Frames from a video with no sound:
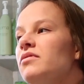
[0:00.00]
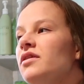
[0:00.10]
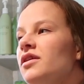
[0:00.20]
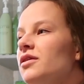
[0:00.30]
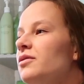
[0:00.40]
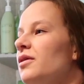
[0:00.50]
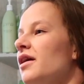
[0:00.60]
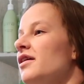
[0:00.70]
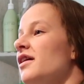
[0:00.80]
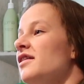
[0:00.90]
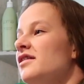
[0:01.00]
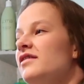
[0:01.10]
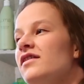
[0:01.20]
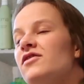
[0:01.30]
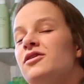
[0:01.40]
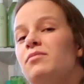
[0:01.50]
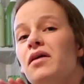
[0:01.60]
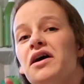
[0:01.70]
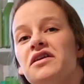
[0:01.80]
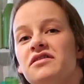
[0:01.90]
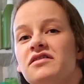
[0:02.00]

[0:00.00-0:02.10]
really know how to get this even, but